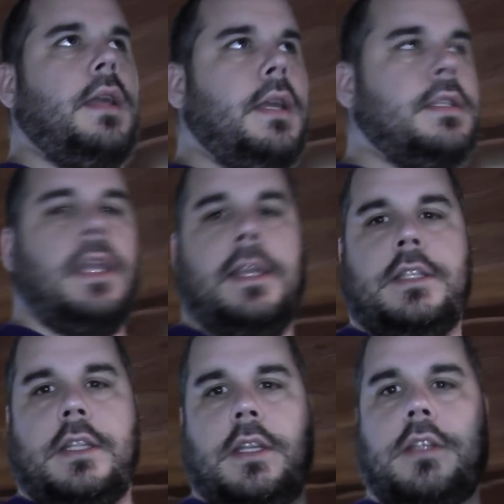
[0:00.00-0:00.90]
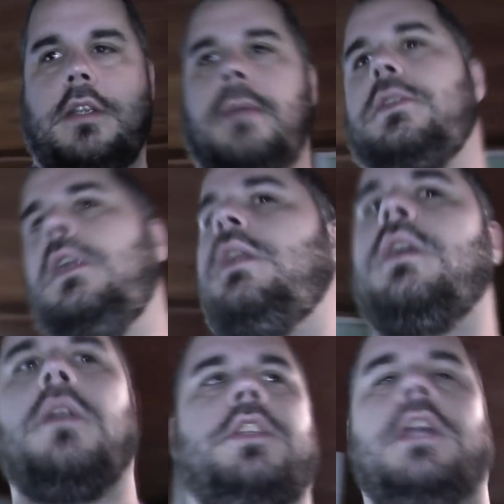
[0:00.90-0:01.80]
His link's in the description.
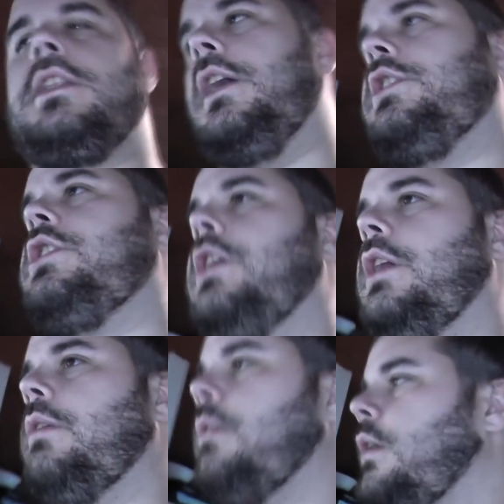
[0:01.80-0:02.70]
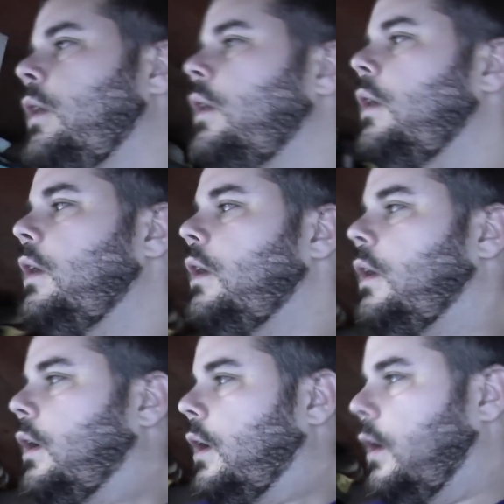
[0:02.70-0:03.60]
Go check that shit out.
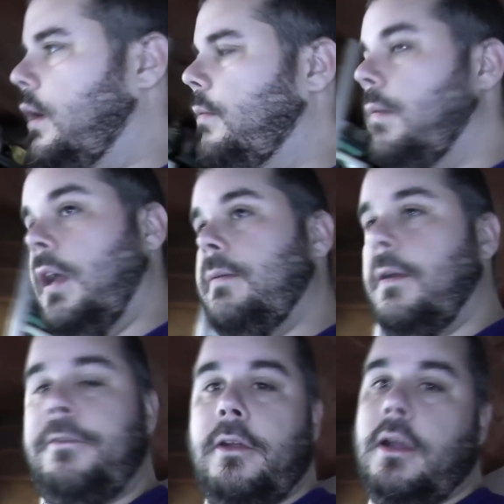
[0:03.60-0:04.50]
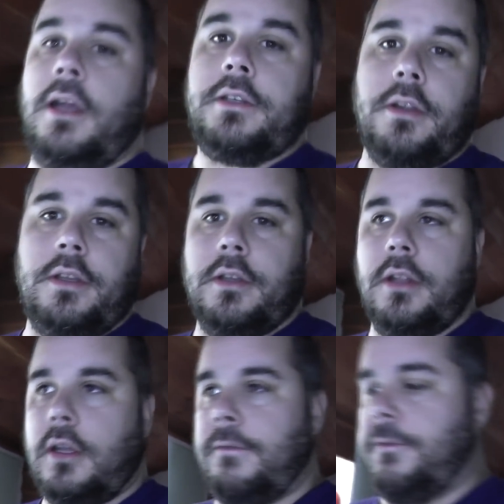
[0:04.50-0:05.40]
Maybe if you're a hunter and you're
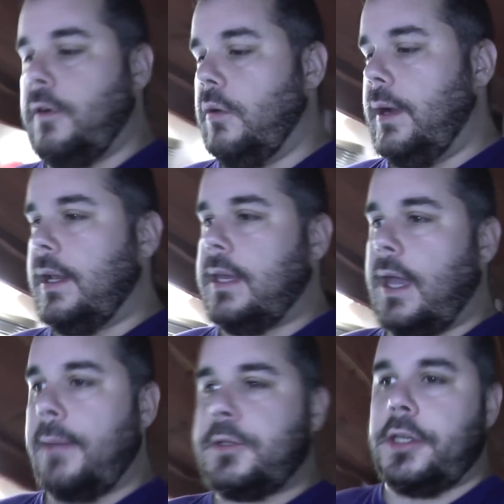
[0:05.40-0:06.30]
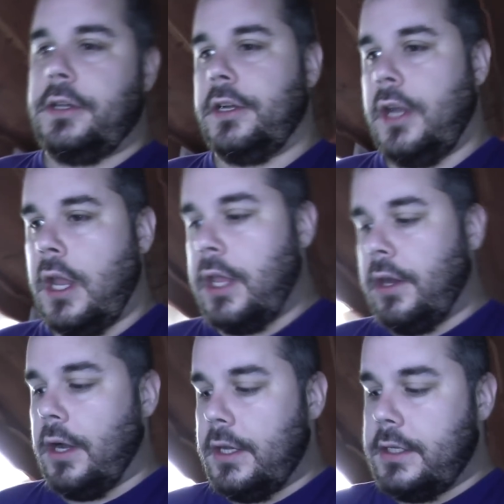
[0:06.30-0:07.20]
looking for a way to capture
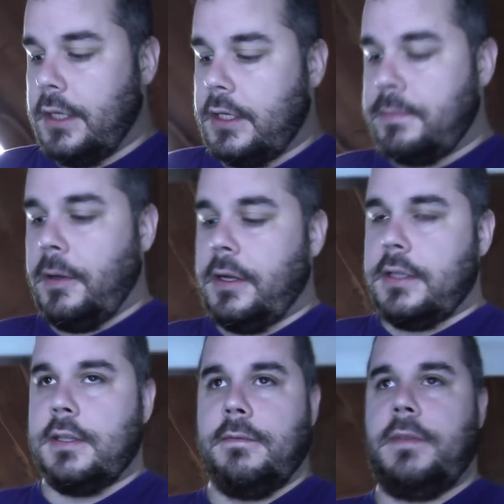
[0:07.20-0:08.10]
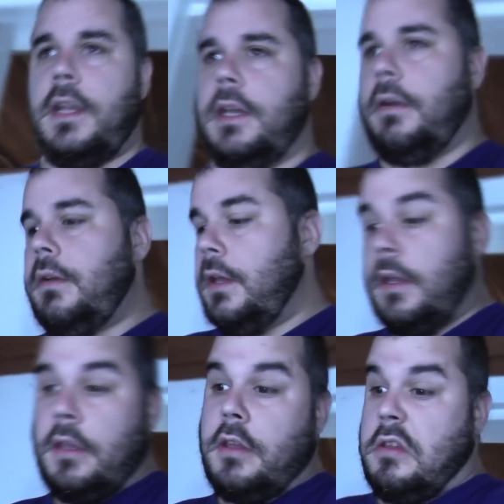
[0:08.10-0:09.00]
your hunting experience on video,
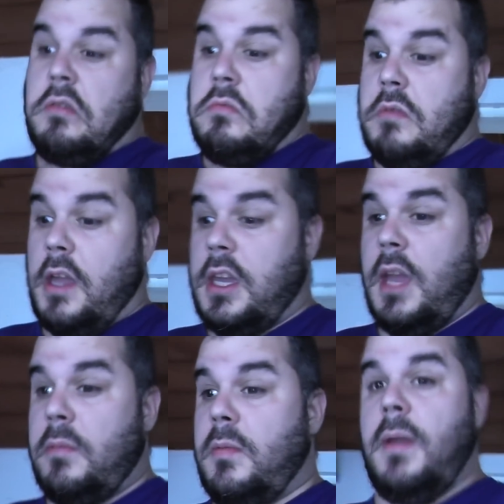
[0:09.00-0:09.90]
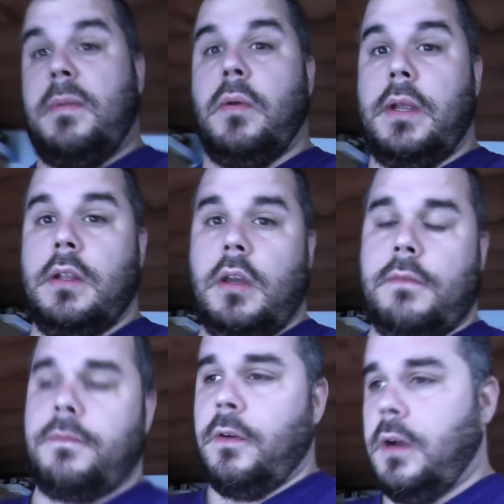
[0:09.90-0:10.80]
that camera might be what you're
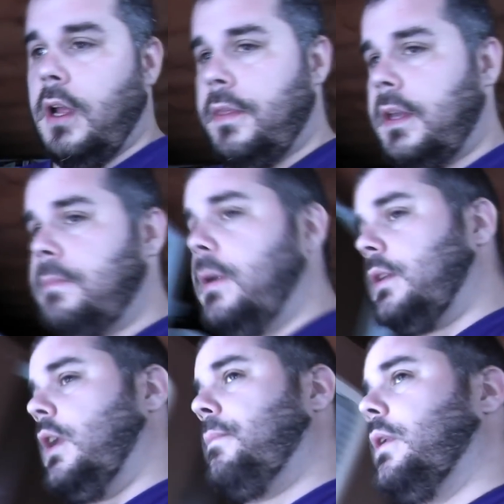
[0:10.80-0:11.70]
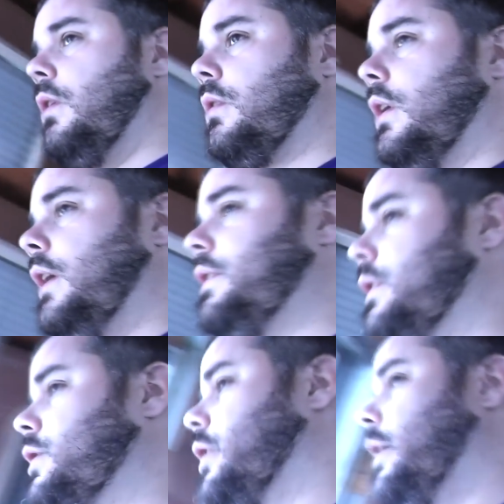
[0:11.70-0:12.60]
looking for. I think he picked it up at a local
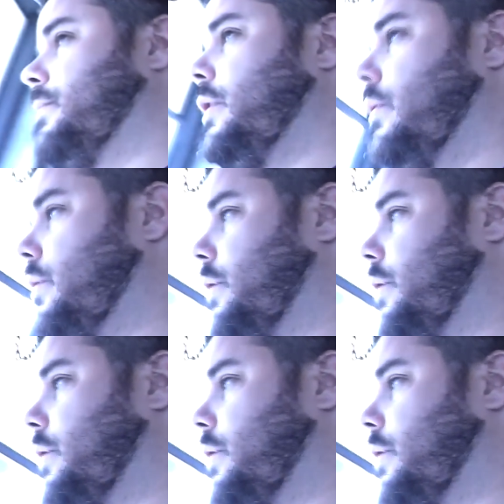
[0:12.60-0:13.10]
hunting shop too,